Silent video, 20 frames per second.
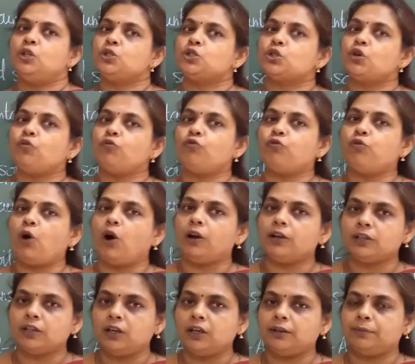So
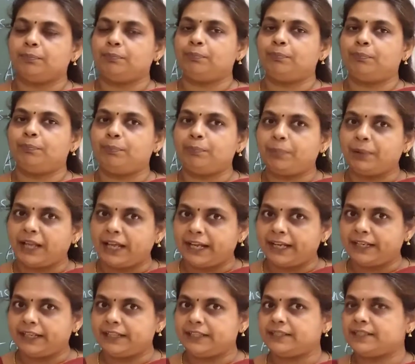what are
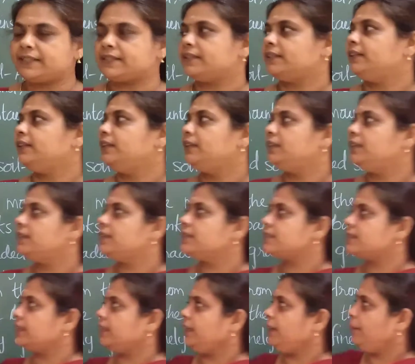plains?
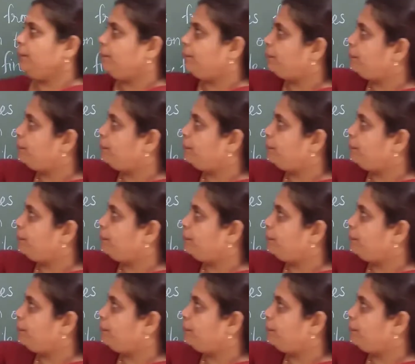See,